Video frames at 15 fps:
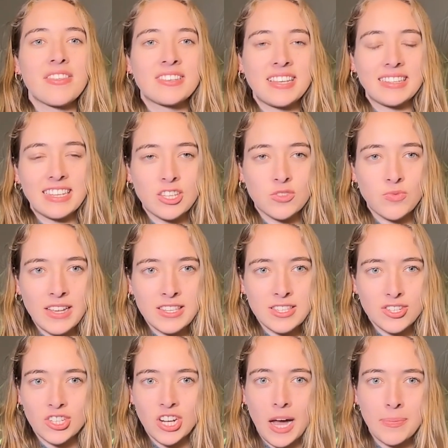The Celtics rest
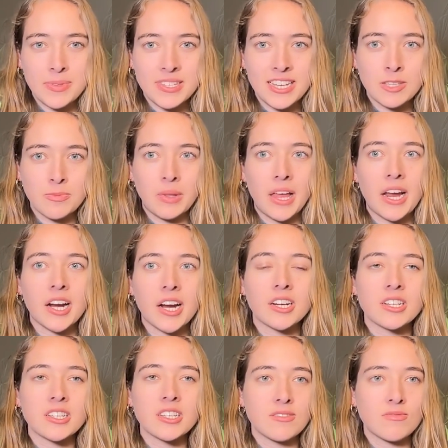their top 6
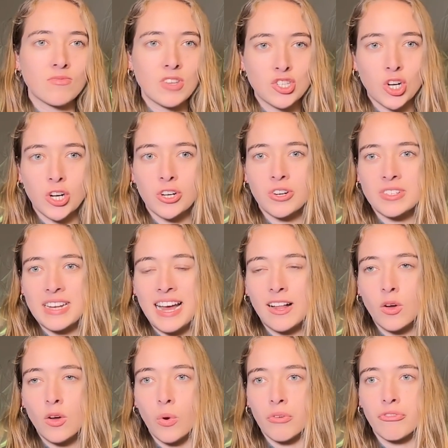players, the starters, and
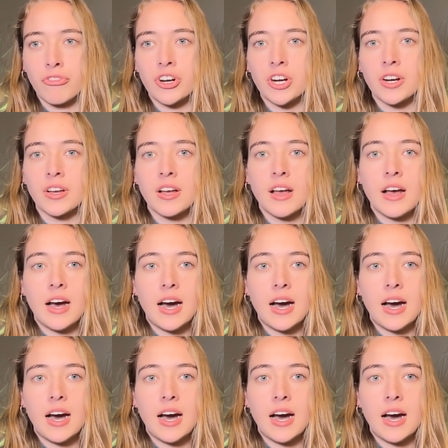Al Horford.